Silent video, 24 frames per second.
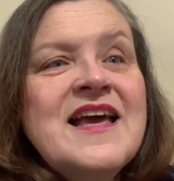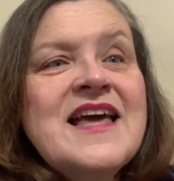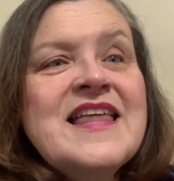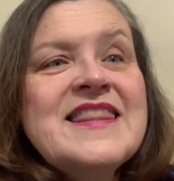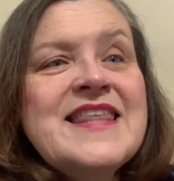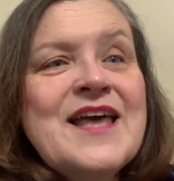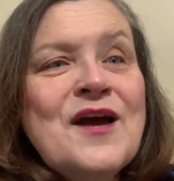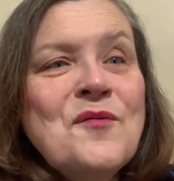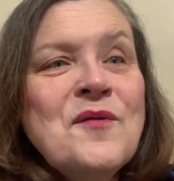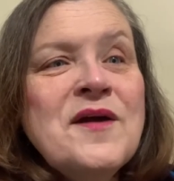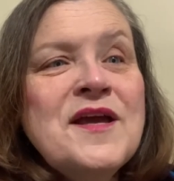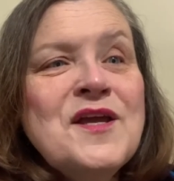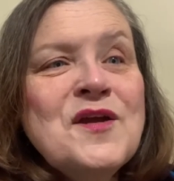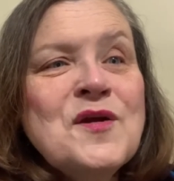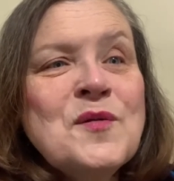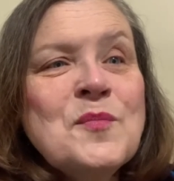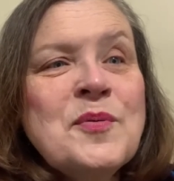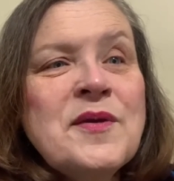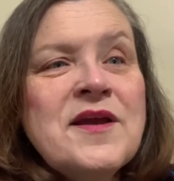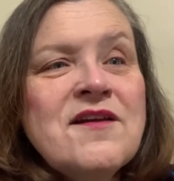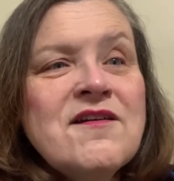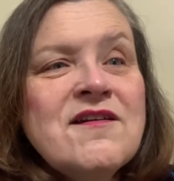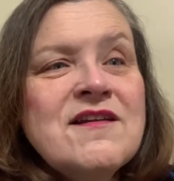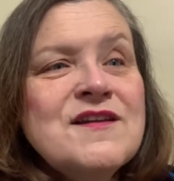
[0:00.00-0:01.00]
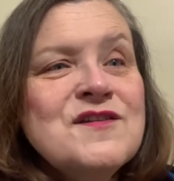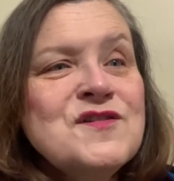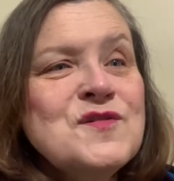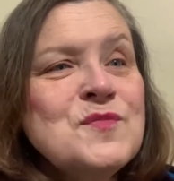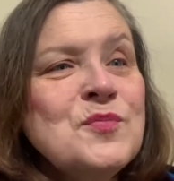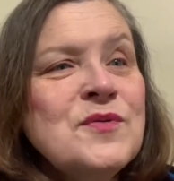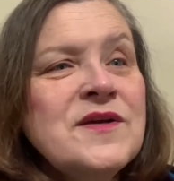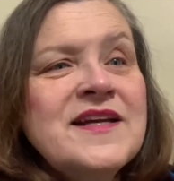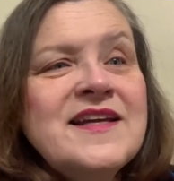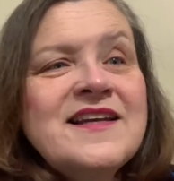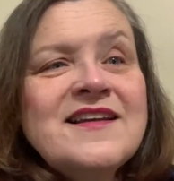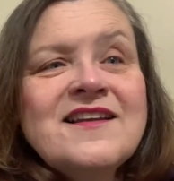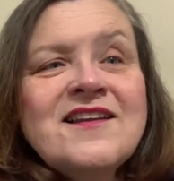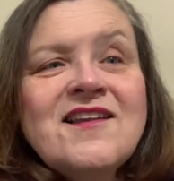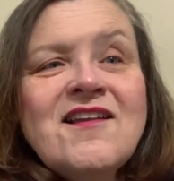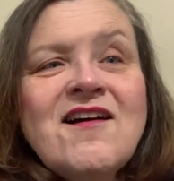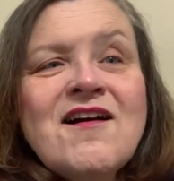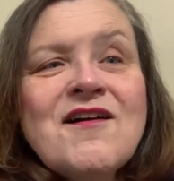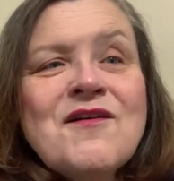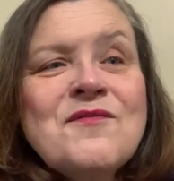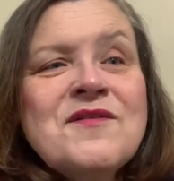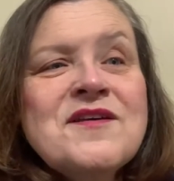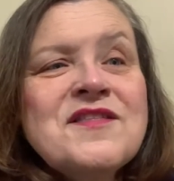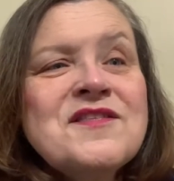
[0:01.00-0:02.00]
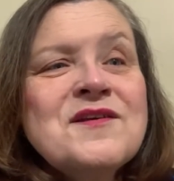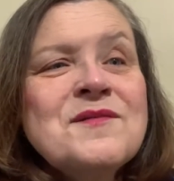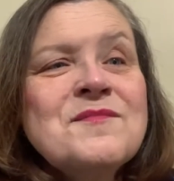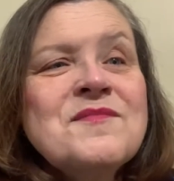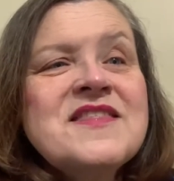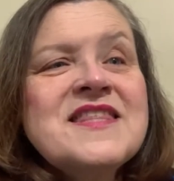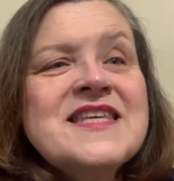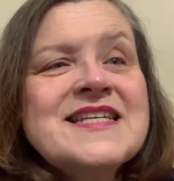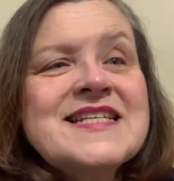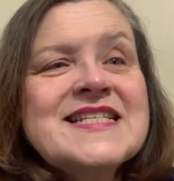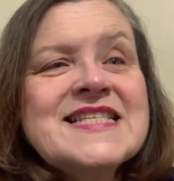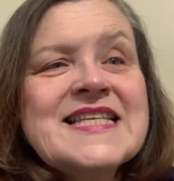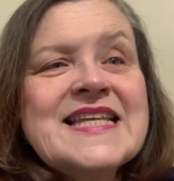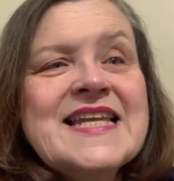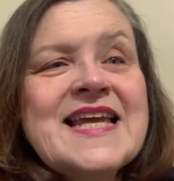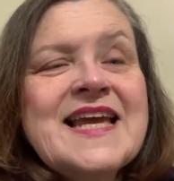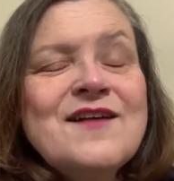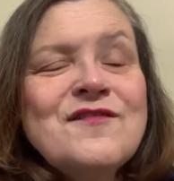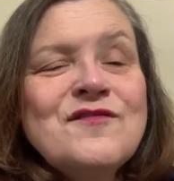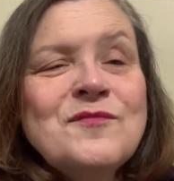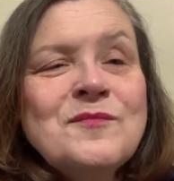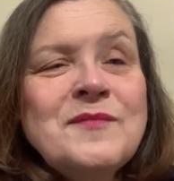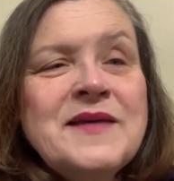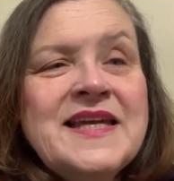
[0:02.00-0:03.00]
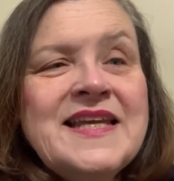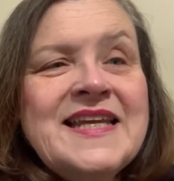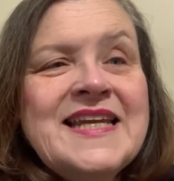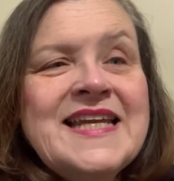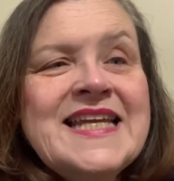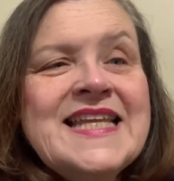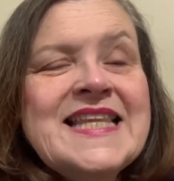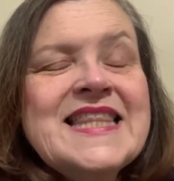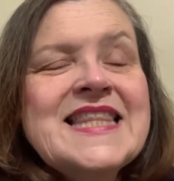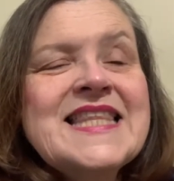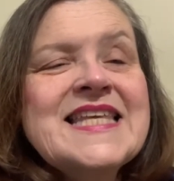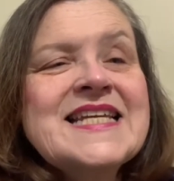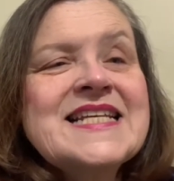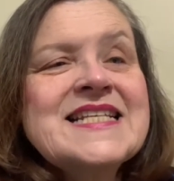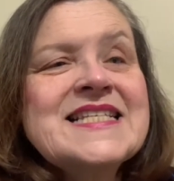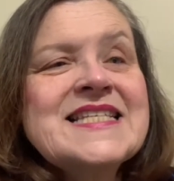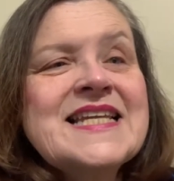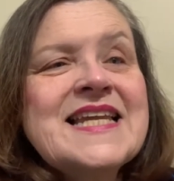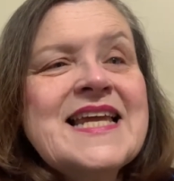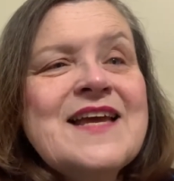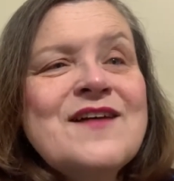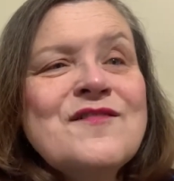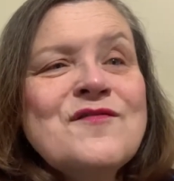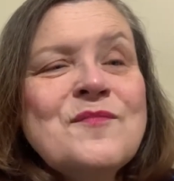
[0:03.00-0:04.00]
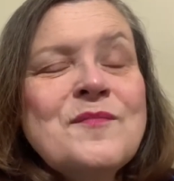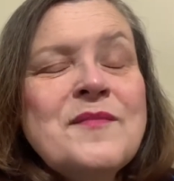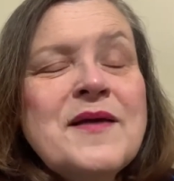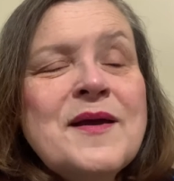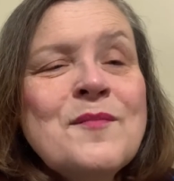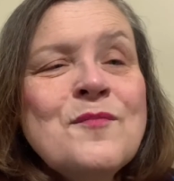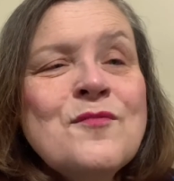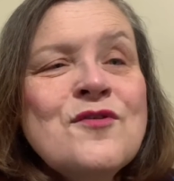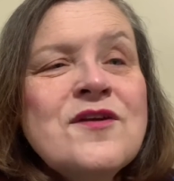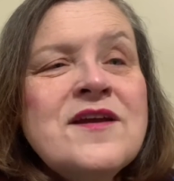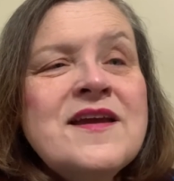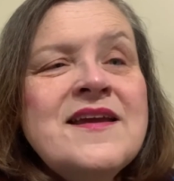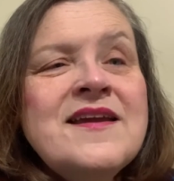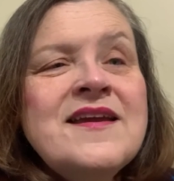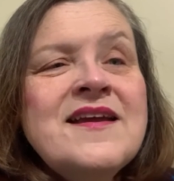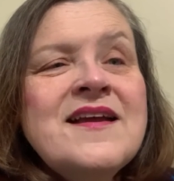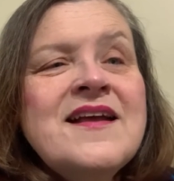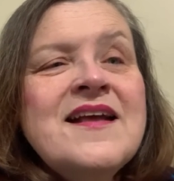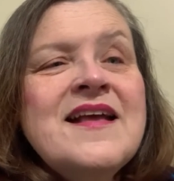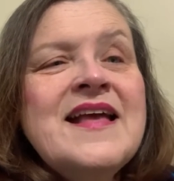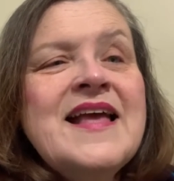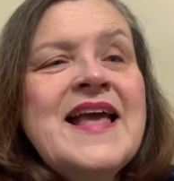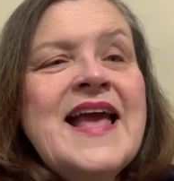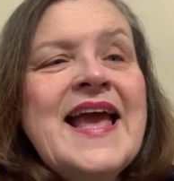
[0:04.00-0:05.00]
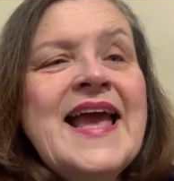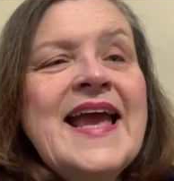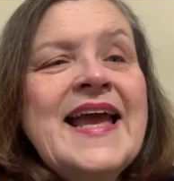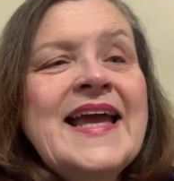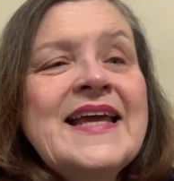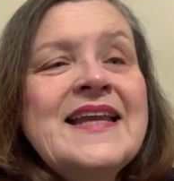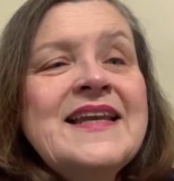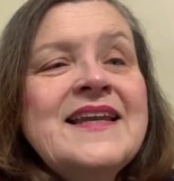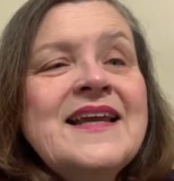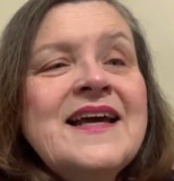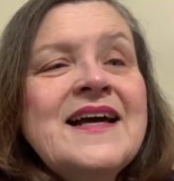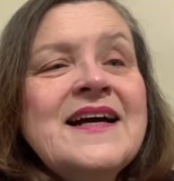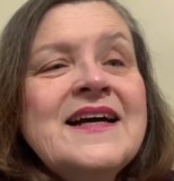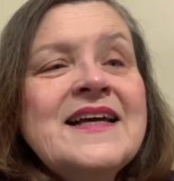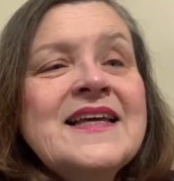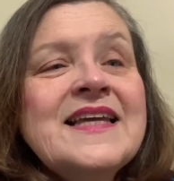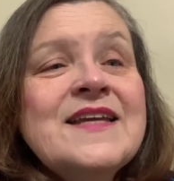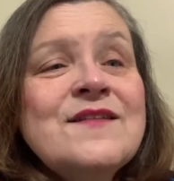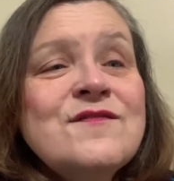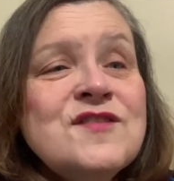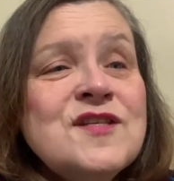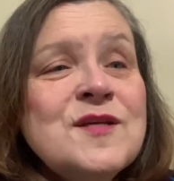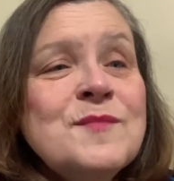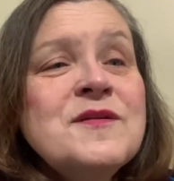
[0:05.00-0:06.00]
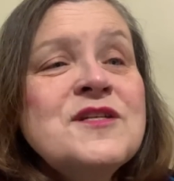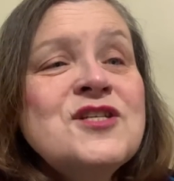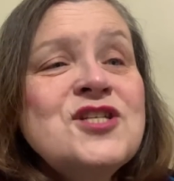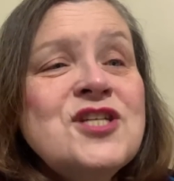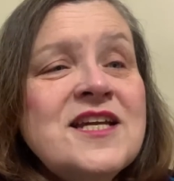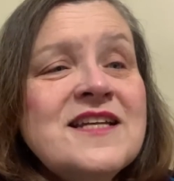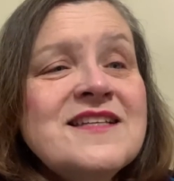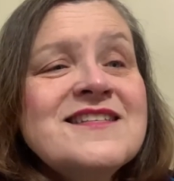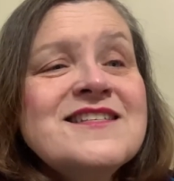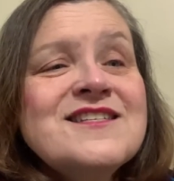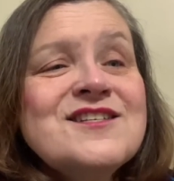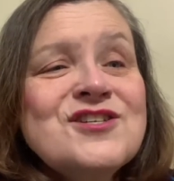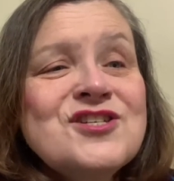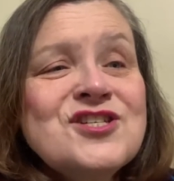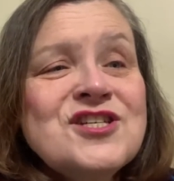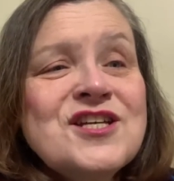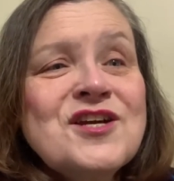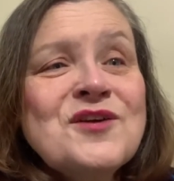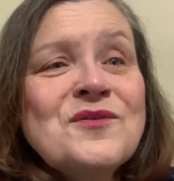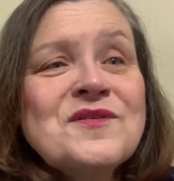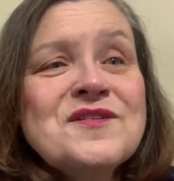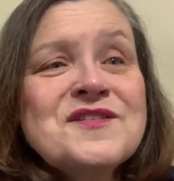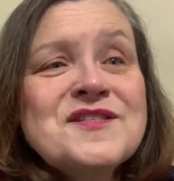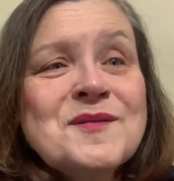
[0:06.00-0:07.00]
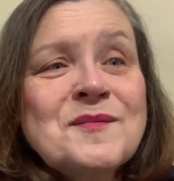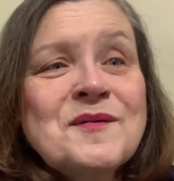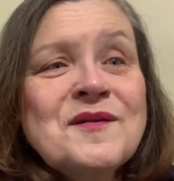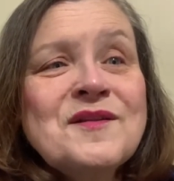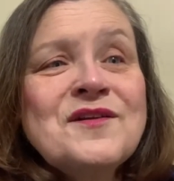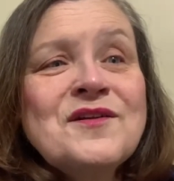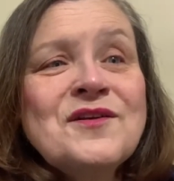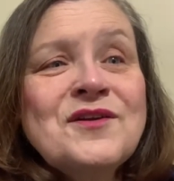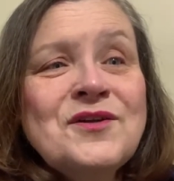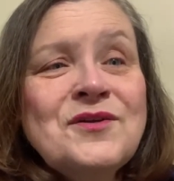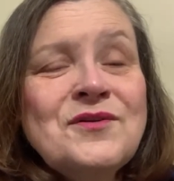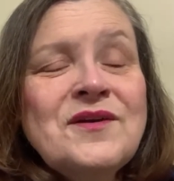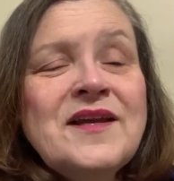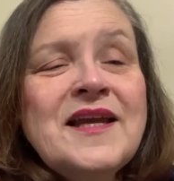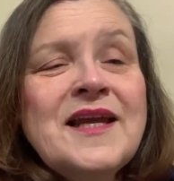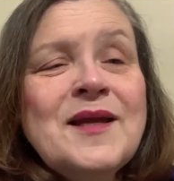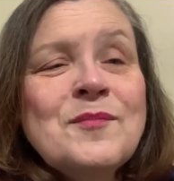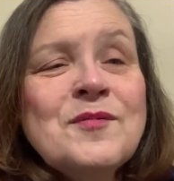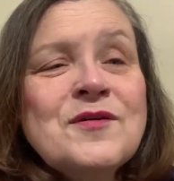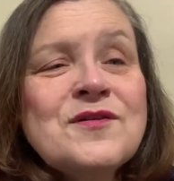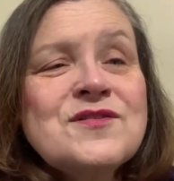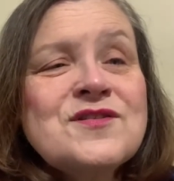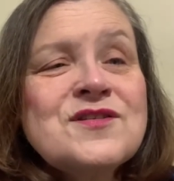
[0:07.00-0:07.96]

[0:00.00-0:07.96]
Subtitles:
That way your parent is bringing along with them things that have meaning, things that have memory, and gives them a chance to share with some of their new neighbors.